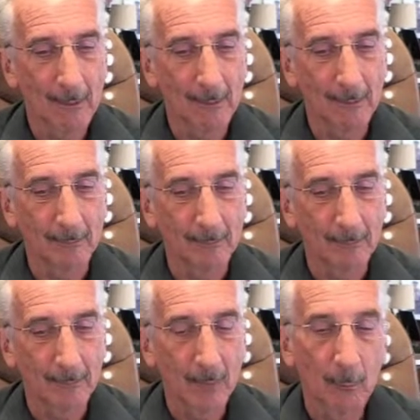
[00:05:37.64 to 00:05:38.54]
Um,
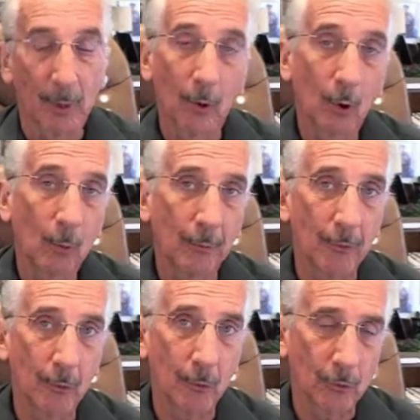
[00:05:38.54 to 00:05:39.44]
but I hope that
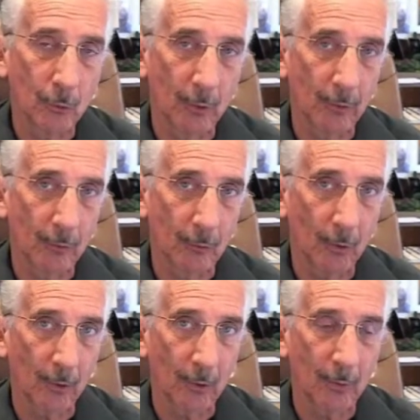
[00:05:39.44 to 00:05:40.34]
you enjoy this
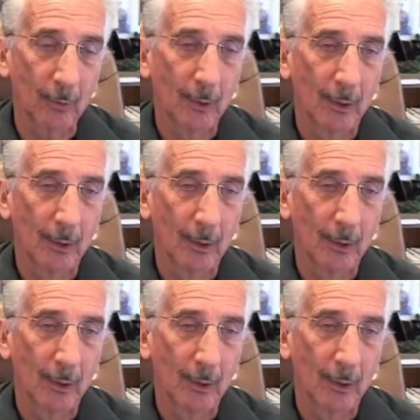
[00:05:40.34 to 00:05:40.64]
article